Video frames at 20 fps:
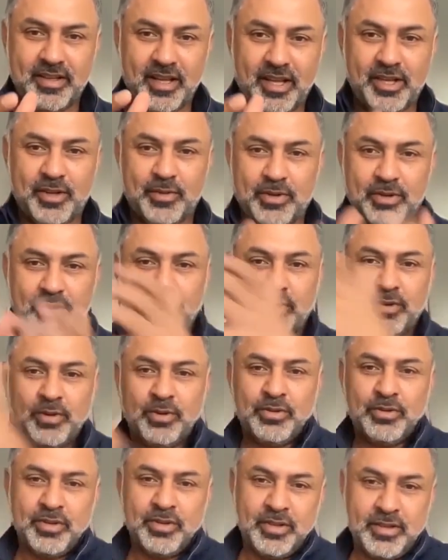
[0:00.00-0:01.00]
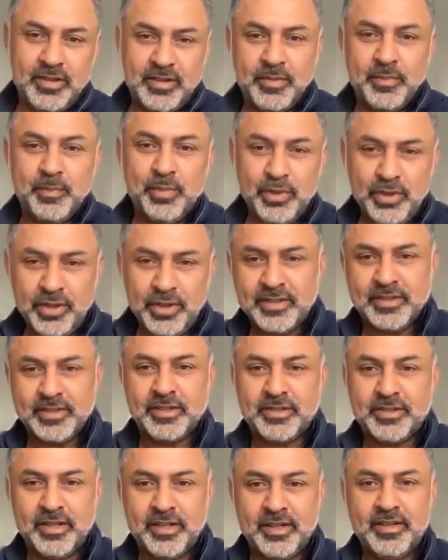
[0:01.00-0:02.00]
and you would go to the computing
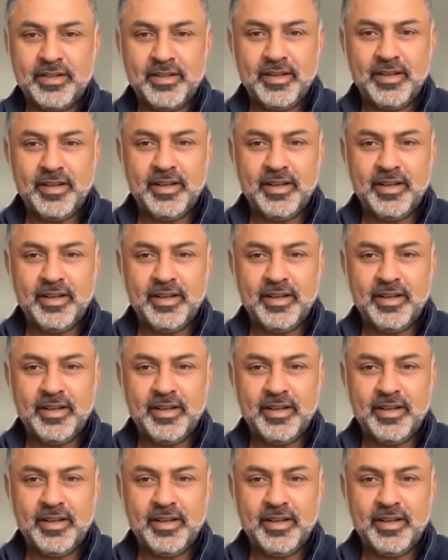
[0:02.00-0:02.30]
center